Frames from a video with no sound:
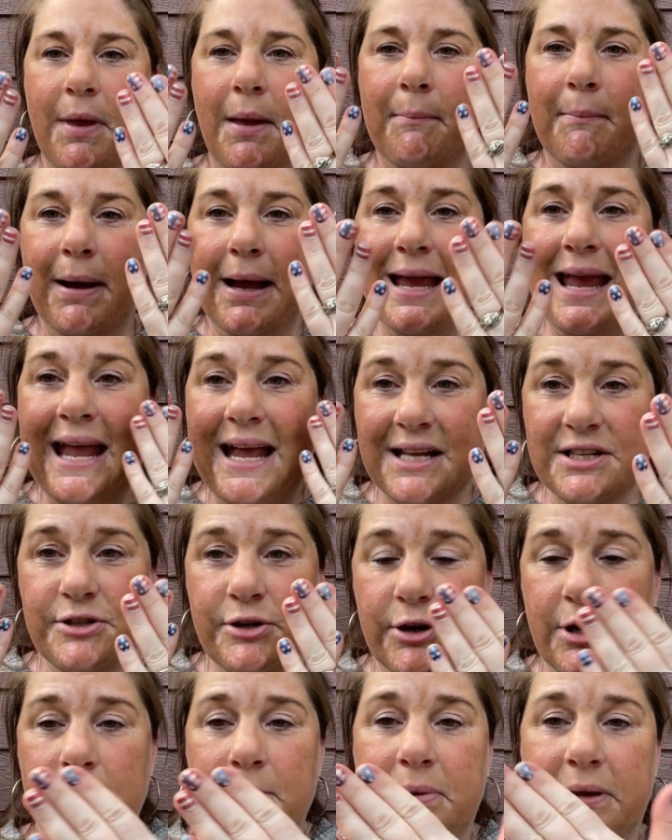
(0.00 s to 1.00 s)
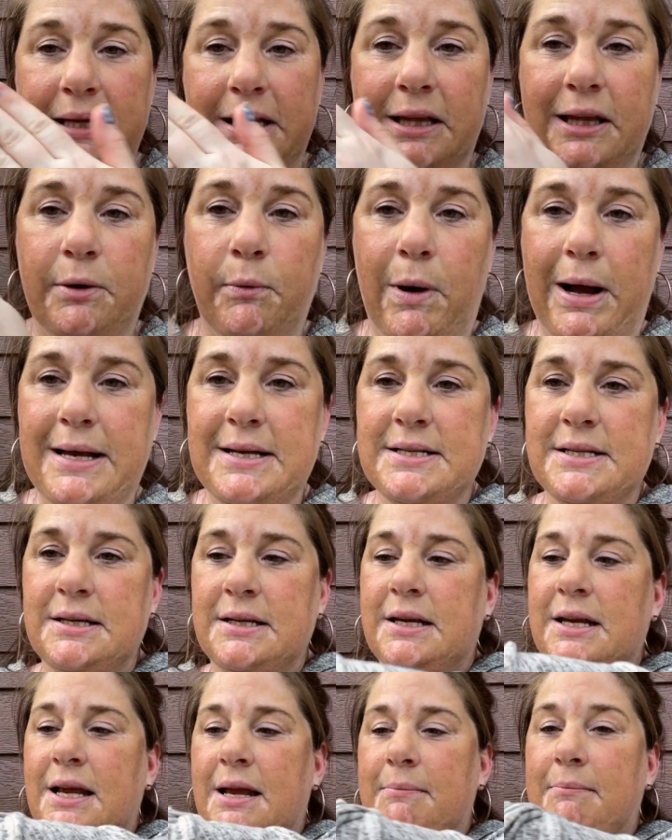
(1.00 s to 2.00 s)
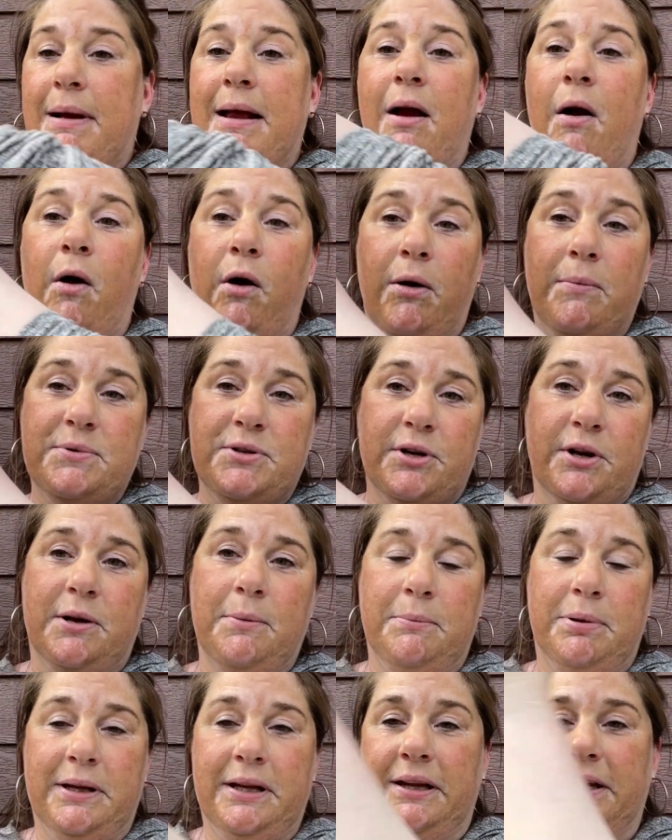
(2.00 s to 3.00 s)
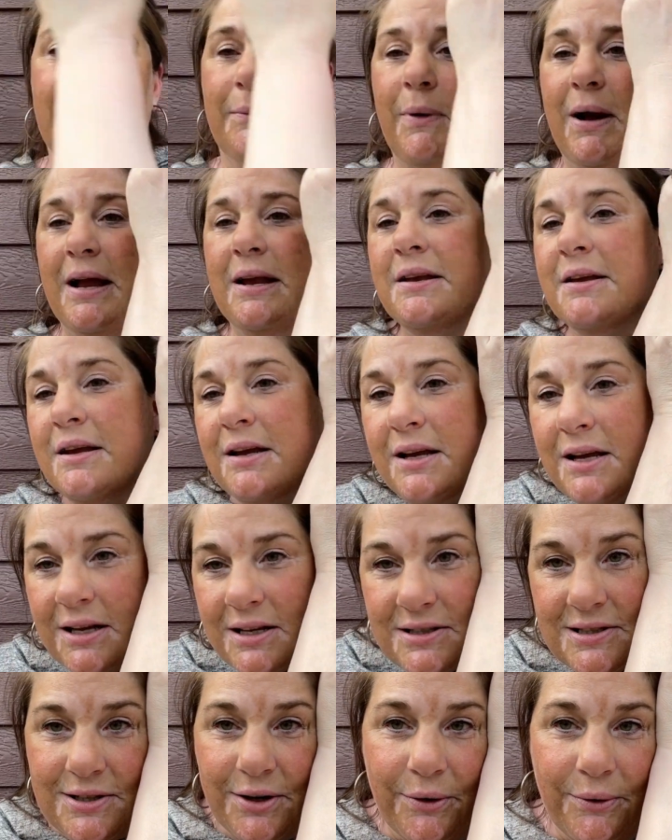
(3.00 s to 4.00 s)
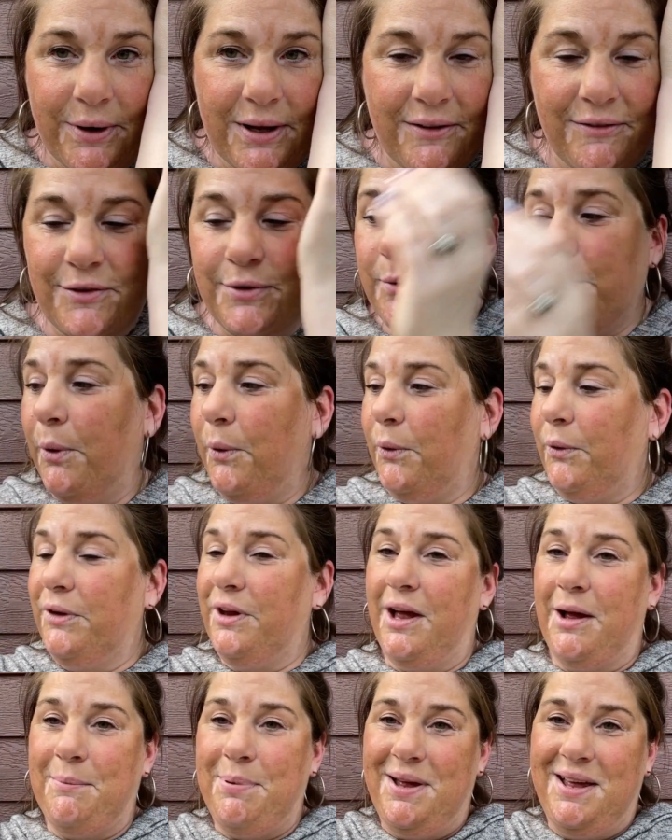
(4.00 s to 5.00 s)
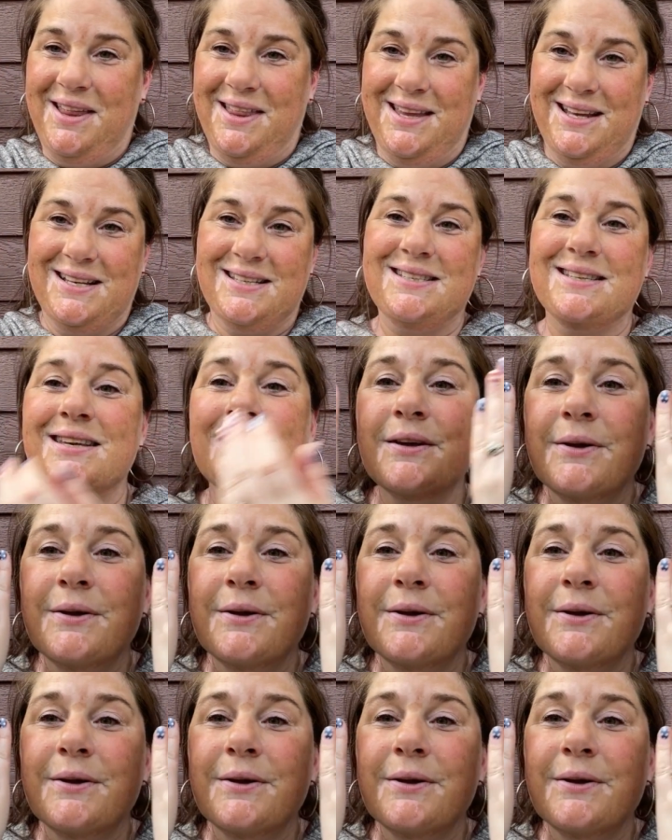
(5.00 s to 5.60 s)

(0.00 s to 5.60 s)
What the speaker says: My hands are completely white. My arms are completely white. So if you hold up this